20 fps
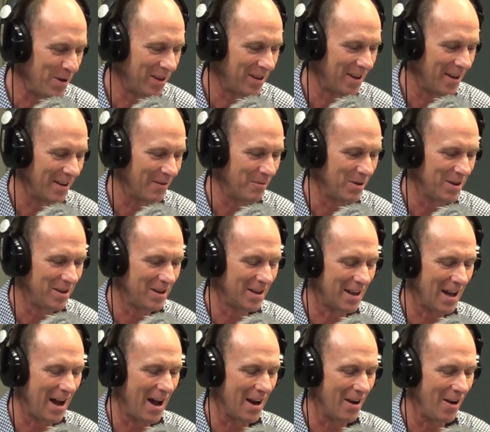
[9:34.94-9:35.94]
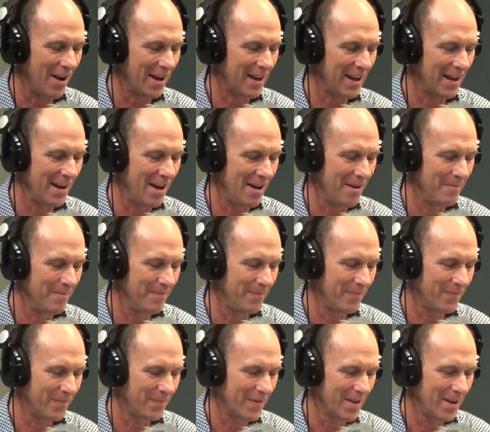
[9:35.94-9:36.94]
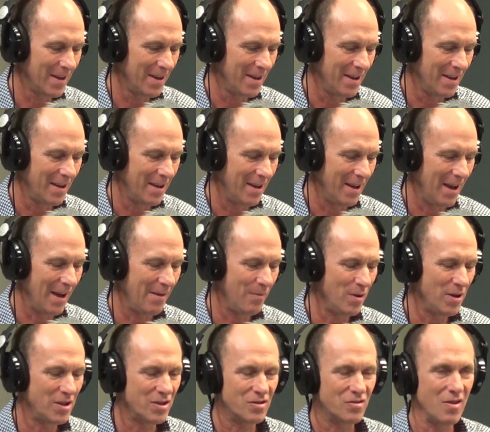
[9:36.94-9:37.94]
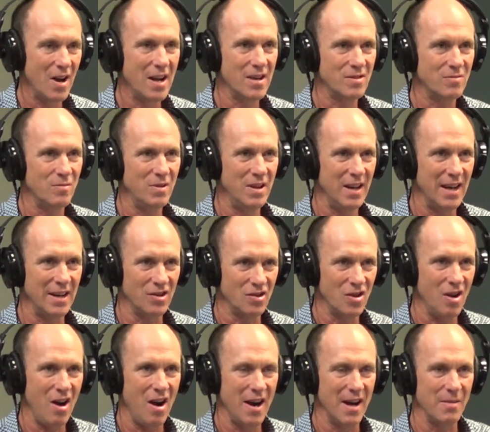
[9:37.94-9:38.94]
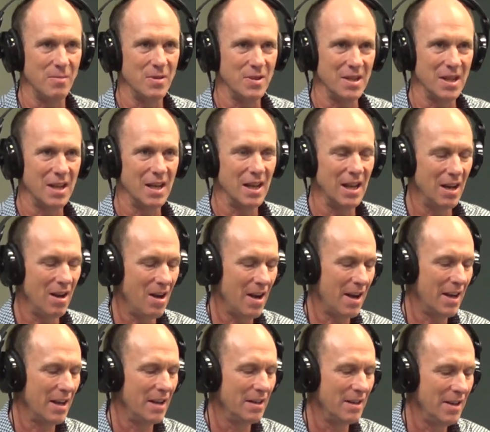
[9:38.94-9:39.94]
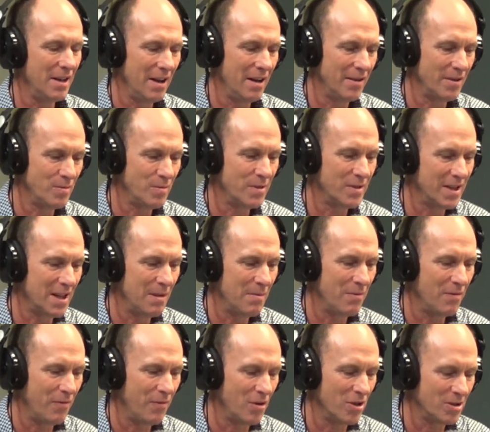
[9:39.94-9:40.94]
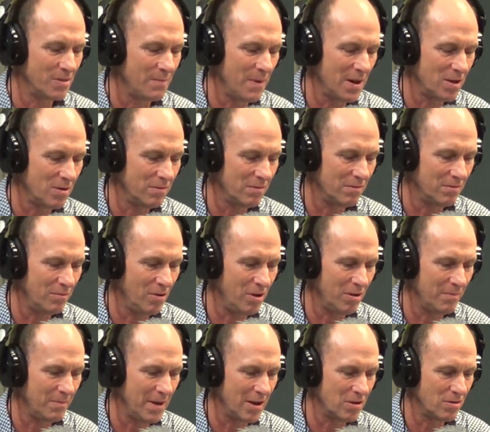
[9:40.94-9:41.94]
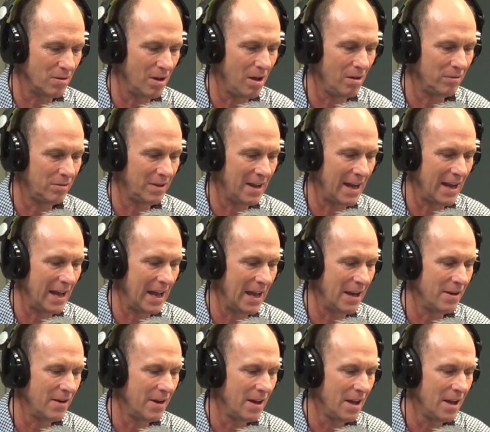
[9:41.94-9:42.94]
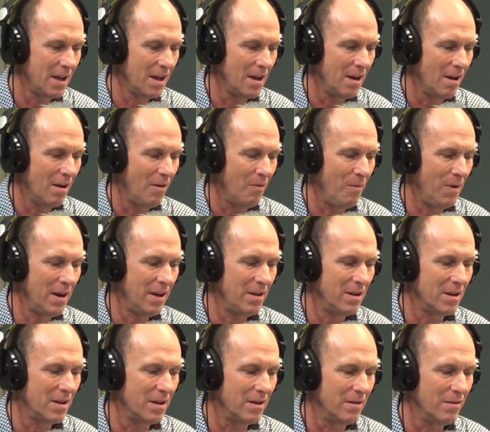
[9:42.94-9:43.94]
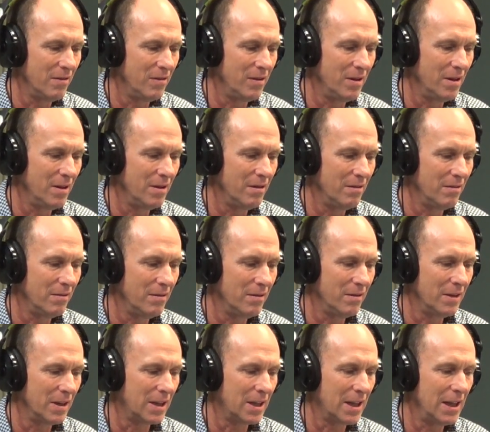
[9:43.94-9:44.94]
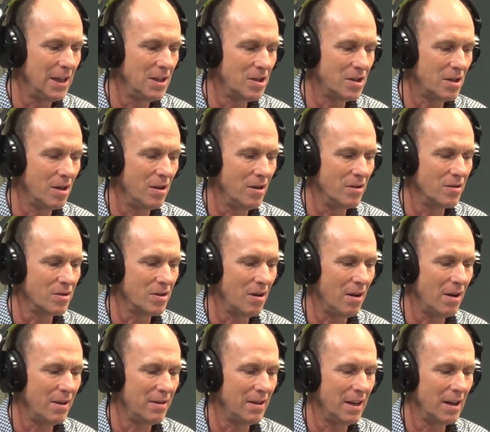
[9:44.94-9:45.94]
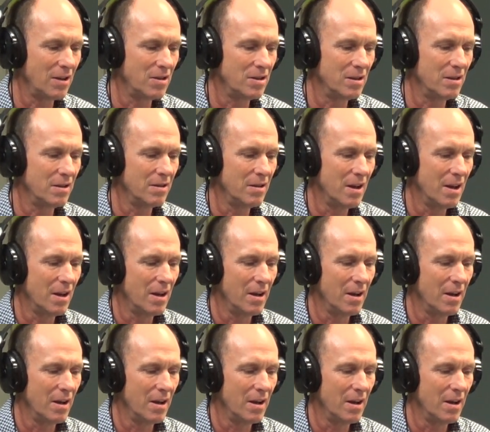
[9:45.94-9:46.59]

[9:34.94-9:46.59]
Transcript: with the gut, like with stress, with anxiety, particularly, like as we were saying before, it's World Mental Health Day, and one of the keystones, I think, to